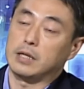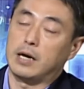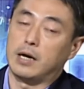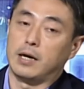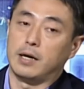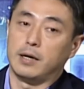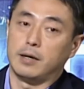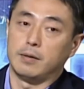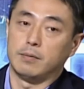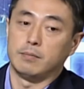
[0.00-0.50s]
Mm-hmm.
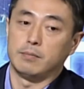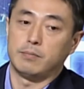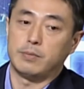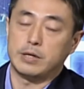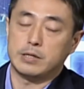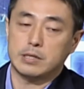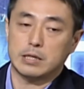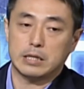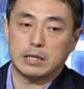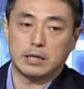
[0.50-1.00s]
Um,
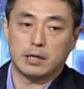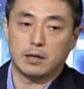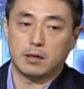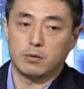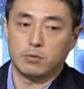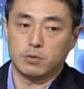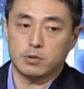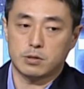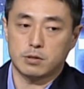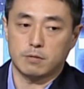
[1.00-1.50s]
basically,
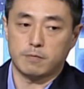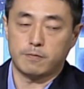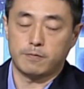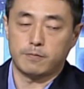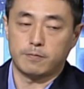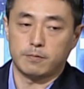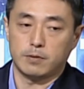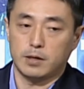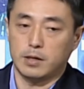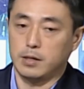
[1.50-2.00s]
it was a
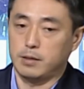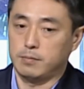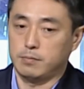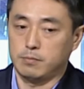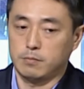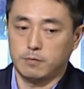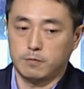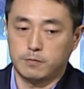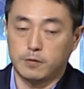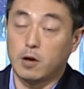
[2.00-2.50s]
f- um,
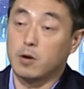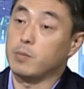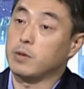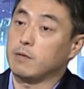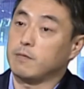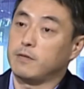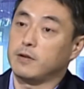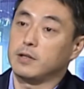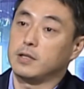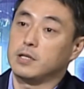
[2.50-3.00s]

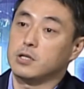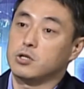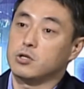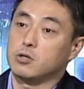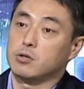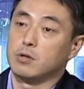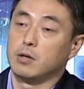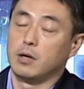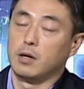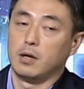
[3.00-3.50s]
farming
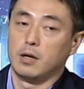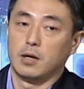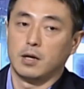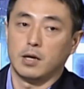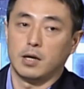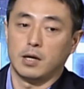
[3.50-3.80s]
village. Mm.